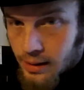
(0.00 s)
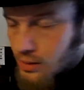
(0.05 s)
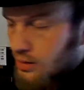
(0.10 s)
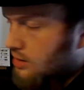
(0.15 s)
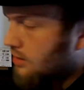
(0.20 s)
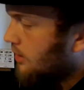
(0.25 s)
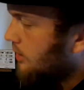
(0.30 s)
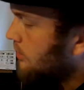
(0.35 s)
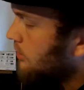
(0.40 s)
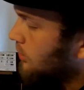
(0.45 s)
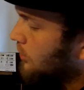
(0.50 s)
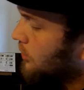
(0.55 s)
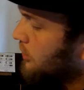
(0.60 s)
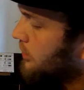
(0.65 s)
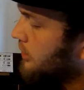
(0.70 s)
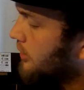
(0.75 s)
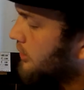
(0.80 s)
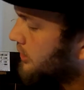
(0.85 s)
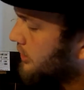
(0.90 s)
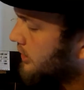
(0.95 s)
outside to hold
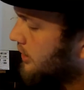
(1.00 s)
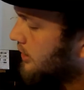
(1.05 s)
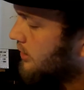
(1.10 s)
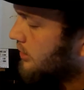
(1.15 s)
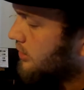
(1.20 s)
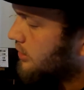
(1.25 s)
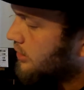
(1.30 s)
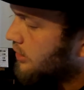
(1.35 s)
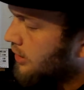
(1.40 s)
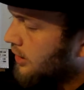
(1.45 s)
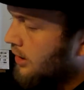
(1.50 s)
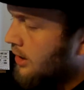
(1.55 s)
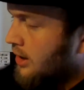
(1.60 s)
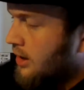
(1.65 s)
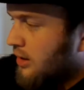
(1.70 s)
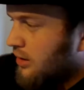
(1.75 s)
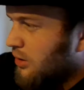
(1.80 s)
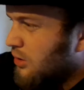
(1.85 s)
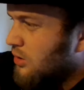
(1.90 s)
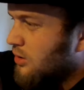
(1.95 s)
it all together,
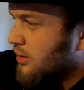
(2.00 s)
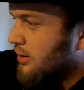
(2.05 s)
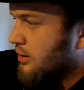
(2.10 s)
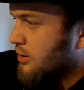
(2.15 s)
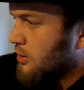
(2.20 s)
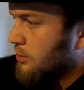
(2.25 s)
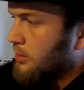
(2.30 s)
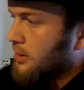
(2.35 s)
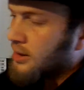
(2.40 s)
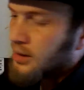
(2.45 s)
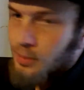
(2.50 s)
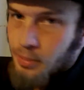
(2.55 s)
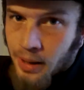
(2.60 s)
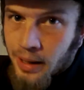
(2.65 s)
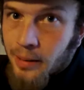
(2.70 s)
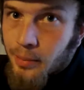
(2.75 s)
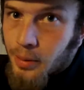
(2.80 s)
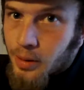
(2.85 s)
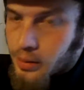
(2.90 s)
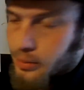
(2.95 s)
and usually there's a piece of
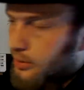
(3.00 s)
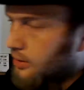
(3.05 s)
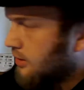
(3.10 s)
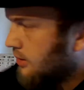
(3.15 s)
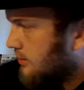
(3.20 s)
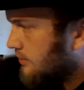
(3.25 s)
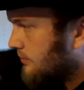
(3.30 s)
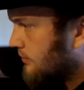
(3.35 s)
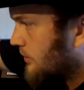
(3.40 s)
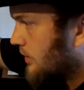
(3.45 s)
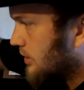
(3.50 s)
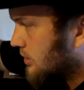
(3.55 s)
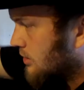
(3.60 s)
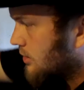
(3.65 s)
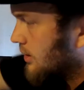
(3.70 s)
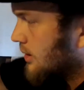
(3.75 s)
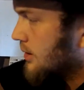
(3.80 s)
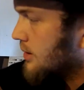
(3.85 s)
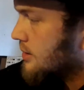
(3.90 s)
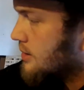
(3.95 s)
paper, but I
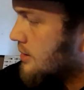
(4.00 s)
stuck it